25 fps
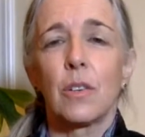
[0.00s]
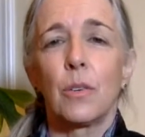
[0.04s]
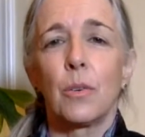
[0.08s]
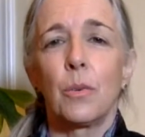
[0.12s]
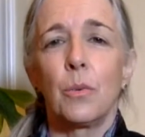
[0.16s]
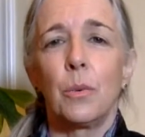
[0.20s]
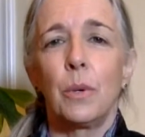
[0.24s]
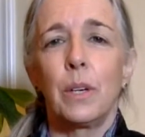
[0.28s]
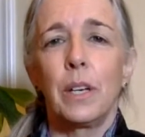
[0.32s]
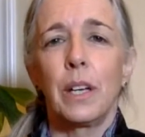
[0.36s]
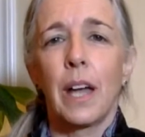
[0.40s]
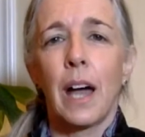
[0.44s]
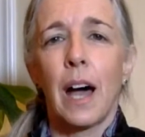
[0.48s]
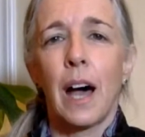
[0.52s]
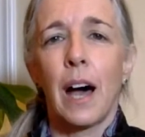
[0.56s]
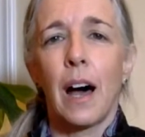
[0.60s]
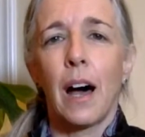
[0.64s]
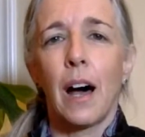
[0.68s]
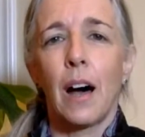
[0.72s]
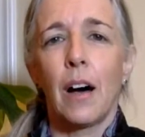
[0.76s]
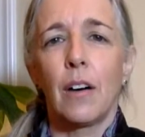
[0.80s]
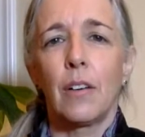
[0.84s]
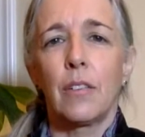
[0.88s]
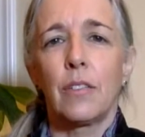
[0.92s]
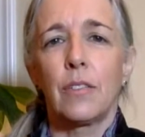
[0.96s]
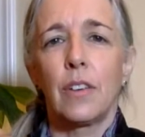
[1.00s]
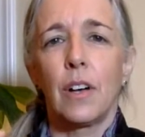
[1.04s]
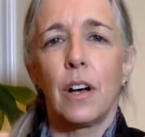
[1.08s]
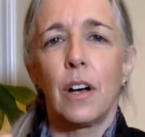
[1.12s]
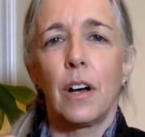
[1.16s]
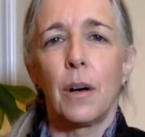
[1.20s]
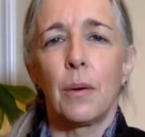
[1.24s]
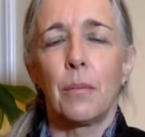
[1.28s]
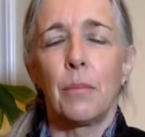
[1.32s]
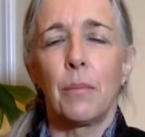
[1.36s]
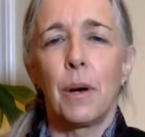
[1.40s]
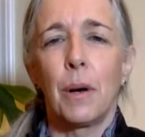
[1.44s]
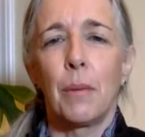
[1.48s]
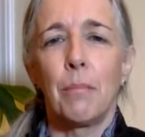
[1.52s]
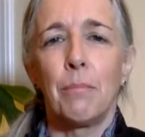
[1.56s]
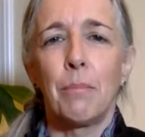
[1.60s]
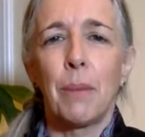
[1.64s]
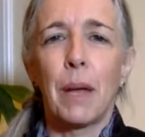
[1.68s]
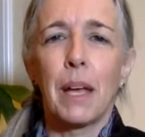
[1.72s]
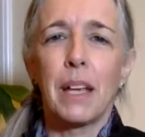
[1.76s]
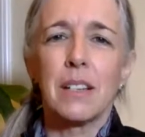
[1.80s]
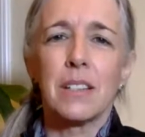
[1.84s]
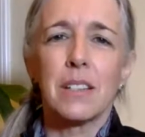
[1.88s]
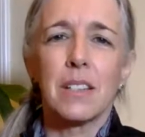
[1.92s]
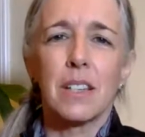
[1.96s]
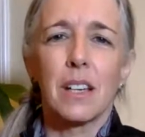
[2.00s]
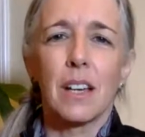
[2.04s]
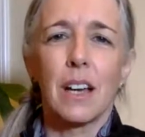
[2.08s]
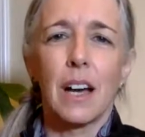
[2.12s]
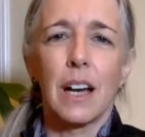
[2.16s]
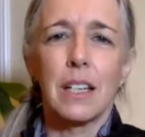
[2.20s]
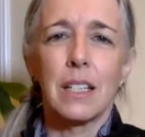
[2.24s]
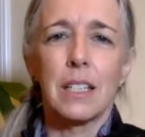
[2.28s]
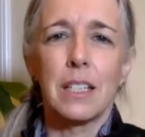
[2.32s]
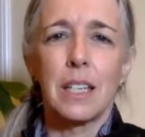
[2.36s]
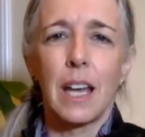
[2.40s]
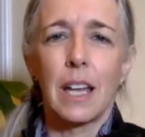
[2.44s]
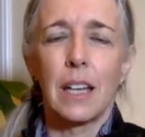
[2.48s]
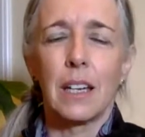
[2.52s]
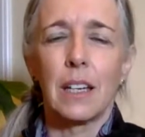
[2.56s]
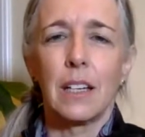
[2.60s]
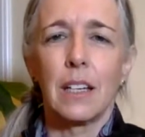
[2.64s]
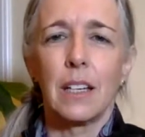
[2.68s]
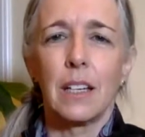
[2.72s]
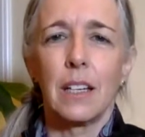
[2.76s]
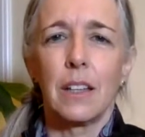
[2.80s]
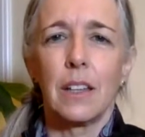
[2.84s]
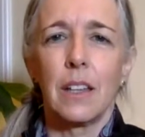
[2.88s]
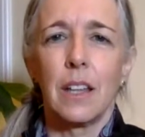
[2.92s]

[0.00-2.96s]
we have a basic identity